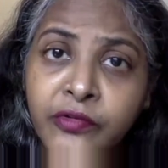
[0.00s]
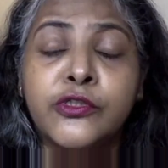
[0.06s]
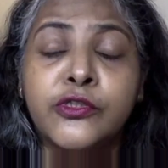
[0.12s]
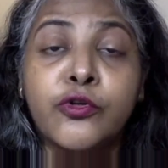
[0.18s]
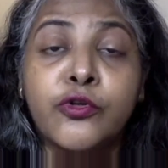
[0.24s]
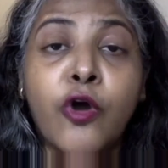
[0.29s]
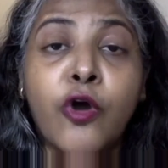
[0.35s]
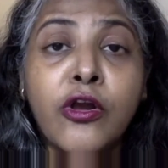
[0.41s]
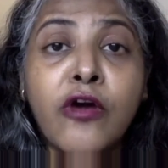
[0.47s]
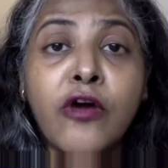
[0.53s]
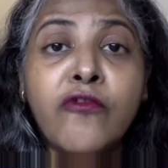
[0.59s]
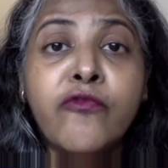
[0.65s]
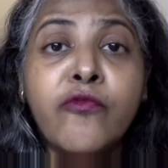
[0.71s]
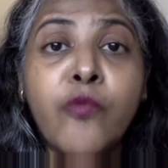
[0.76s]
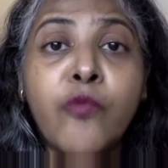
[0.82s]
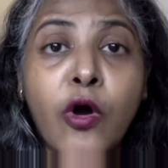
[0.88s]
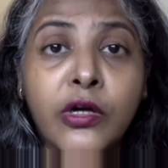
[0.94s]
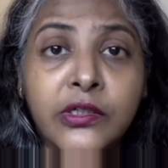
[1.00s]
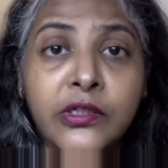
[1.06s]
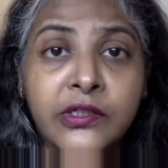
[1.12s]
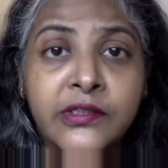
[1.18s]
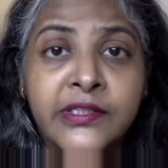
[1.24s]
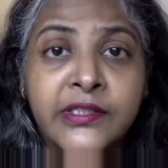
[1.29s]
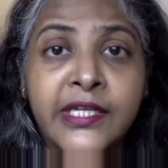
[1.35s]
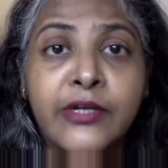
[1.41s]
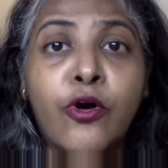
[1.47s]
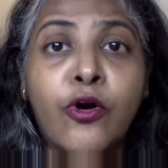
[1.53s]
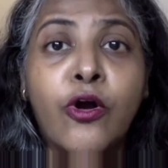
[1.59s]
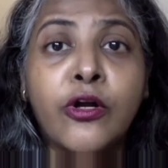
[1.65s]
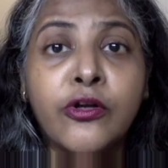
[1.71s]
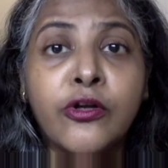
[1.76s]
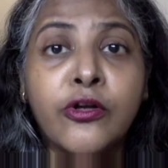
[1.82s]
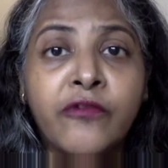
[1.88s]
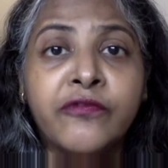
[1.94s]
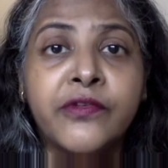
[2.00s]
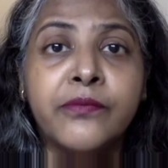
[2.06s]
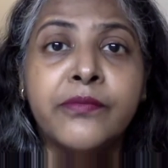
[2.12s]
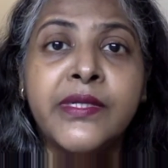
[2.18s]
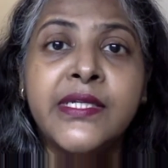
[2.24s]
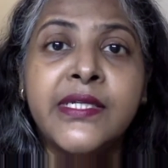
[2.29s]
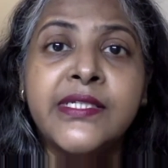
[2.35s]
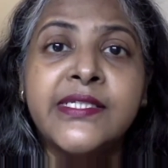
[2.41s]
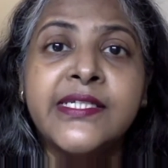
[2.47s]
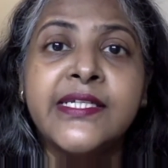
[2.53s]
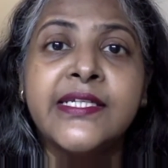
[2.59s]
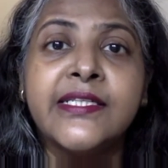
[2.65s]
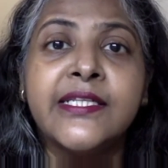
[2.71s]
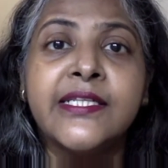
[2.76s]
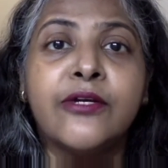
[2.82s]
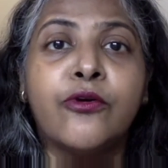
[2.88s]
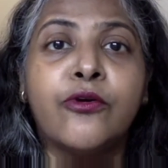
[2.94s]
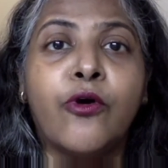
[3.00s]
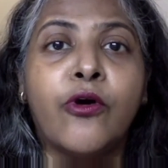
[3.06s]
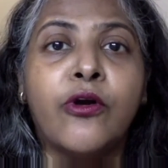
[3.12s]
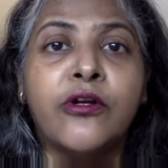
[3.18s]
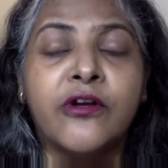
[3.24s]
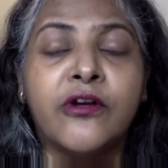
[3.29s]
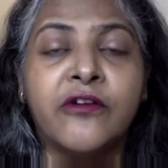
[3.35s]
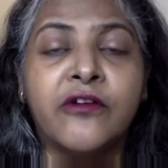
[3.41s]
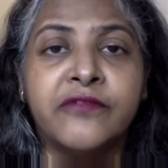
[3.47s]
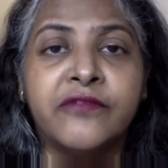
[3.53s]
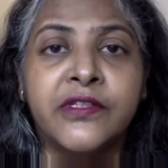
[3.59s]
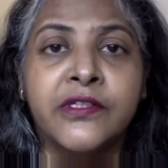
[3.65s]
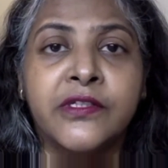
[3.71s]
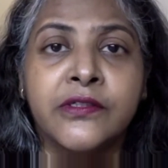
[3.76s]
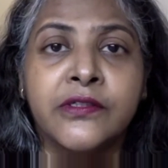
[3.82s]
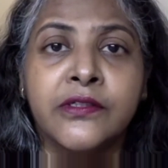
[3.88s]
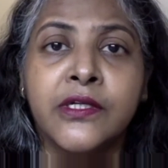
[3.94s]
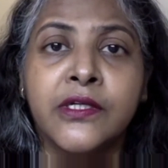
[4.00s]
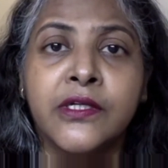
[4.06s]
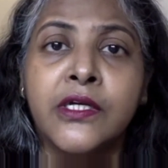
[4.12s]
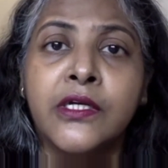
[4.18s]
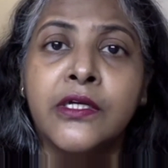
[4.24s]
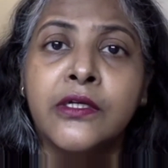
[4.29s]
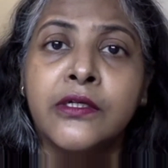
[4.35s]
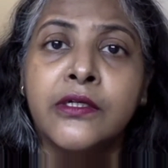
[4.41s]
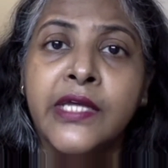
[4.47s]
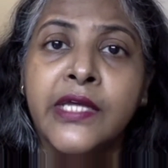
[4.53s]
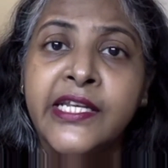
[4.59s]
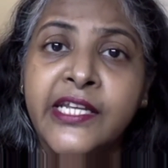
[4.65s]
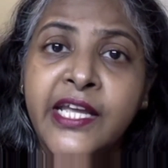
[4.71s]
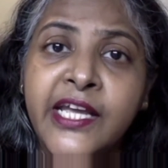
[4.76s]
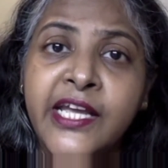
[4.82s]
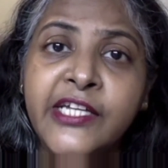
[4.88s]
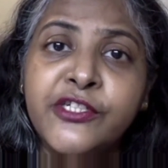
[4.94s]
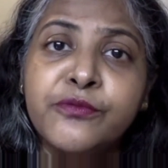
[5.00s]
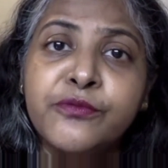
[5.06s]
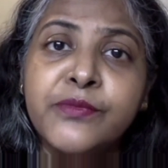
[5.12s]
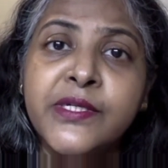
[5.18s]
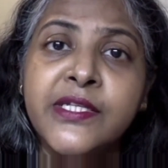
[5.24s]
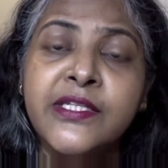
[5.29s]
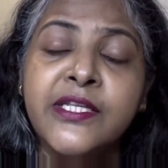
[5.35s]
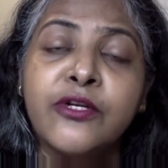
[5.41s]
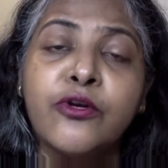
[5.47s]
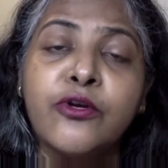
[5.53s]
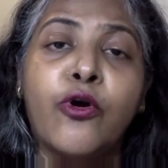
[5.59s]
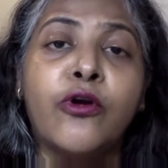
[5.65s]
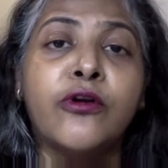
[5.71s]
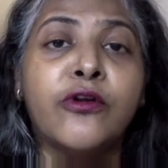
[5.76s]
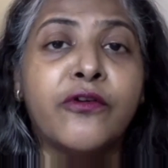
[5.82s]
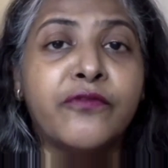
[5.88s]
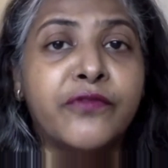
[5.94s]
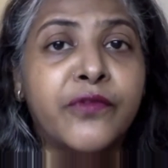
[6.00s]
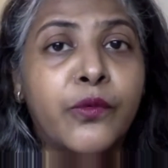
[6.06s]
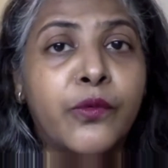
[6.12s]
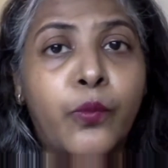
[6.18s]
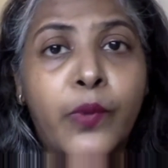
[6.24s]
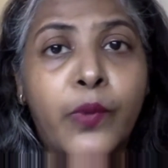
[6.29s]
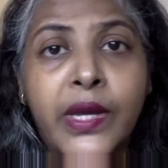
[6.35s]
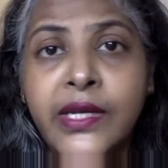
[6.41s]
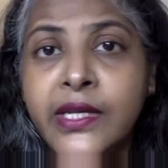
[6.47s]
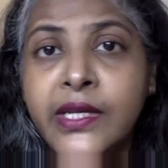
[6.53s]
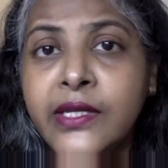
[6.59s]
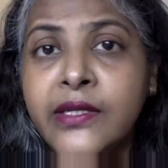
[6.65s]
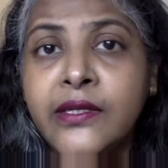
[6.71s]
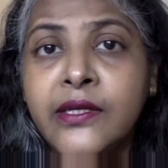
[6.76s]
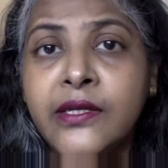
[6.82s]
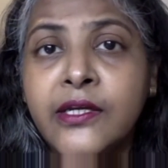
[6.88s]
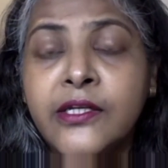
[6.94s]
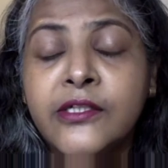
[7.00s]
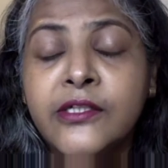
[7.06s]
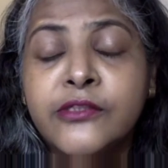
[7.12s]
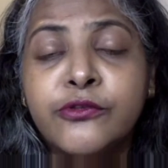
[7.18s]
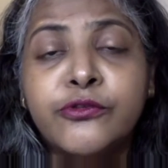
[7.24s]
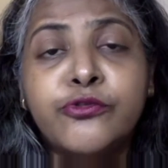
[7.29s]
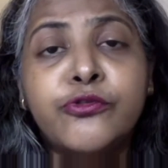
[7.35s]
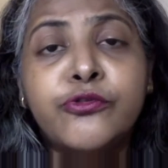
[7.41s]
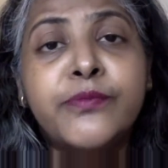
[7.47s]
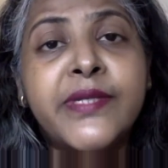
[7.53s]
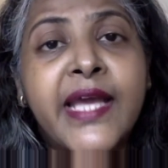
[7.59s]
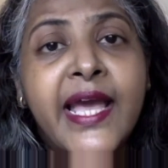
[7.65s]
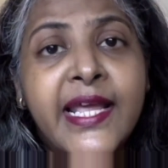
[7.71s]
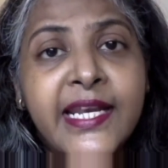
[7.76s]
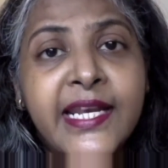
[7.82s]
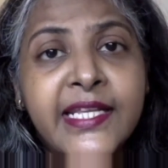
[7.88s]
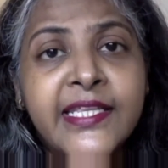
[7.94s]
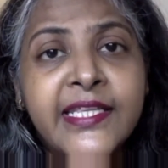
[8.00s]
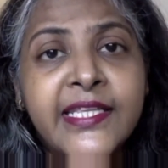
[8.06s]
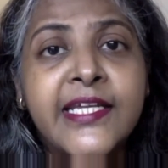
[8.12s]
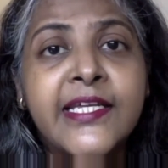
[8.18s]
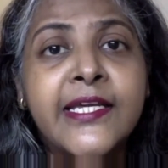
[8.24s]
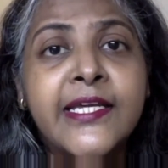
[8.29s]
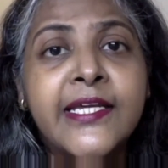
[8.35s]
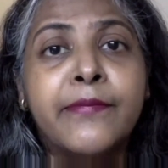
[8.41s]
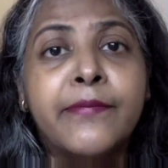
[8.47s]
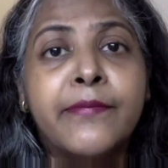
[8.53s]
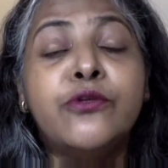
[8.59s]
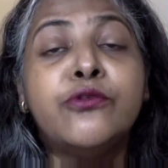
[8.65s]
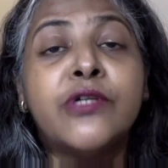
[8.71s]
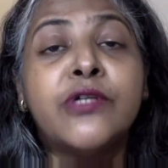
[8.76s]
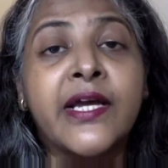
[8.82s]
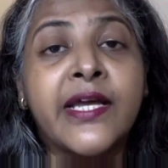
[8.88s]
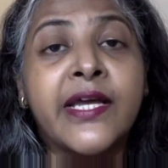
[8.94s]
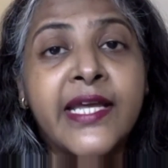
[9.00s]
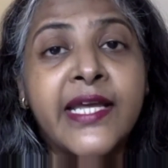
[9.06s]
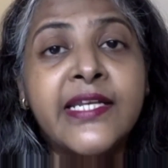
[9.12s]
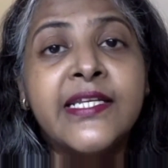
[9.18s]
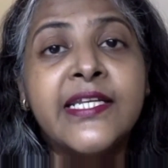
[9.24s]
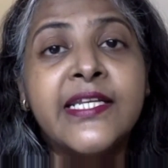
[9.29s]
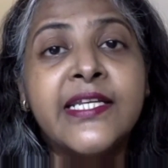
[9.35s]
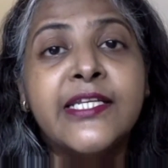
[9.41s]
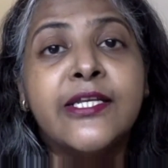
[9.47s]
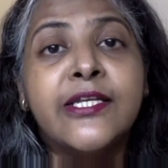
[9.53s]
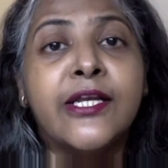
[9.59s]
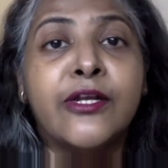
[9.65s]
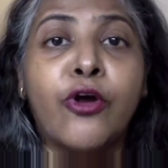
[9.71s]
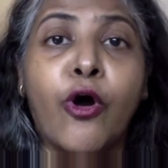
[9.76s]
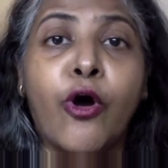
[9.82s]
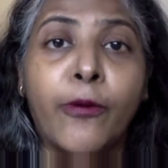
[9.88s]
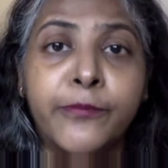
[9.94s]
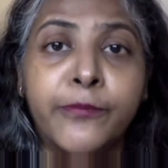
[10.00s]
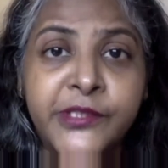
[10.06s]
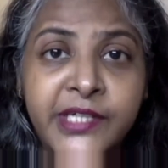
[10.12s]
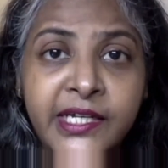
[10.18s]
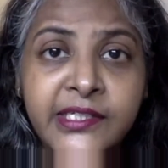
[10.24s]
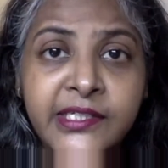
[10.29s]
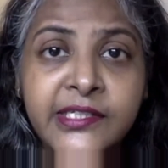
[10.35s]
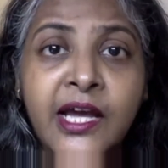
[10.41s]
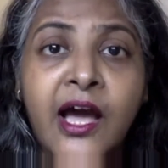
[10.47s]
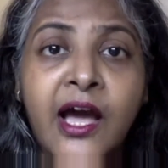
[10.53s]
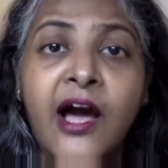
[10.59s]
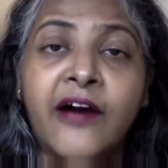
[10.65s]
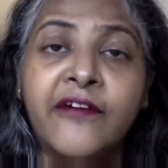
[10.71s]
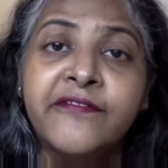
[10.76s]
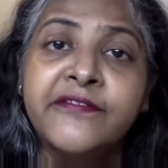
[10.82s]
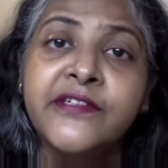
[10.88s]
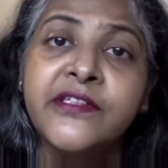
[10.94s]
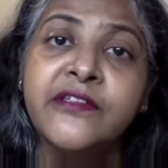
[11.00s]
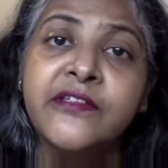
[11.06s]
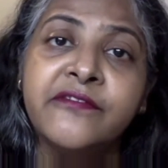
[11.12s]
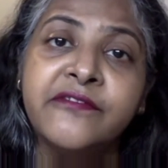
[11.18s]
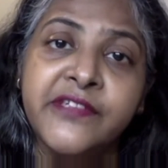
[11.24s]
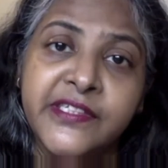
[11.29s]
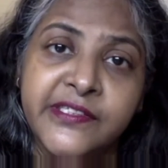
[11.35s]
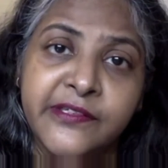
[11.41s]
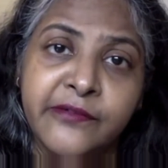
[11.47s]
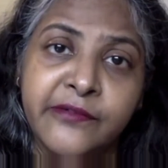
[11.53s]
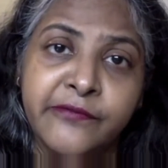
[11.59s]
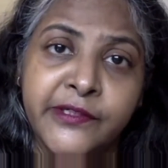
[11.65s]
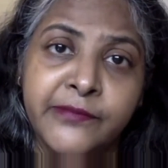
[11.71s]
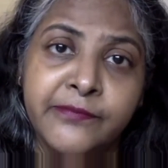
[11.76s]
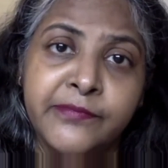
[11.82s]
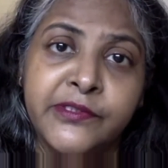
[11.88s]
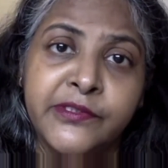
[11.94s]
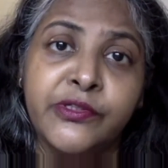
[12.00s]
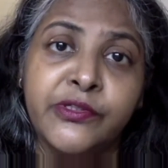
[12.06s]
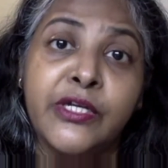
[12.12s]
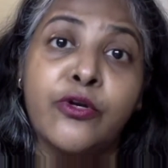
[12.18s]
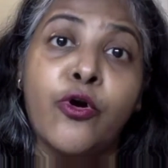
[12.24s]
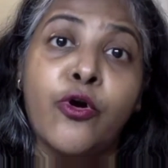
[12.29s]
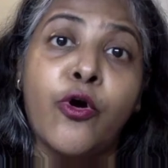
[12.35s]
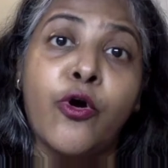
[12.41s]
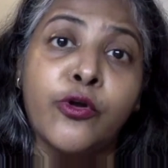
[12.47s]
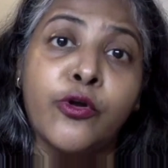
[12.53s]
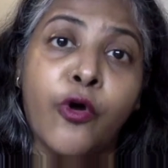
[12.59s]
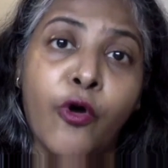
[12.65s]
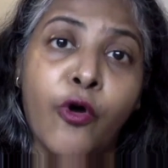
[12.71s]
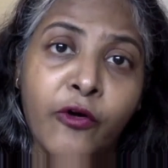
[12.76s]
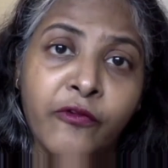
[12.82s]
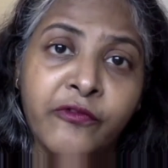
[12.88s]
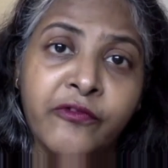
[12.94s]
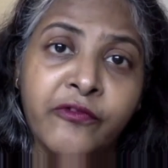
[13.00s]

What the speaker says: So call off what? They called off the meeting, they called off the engagement, they called off the wedding. So it could be anything, but you again need an object after the phrasal verb. So they called off.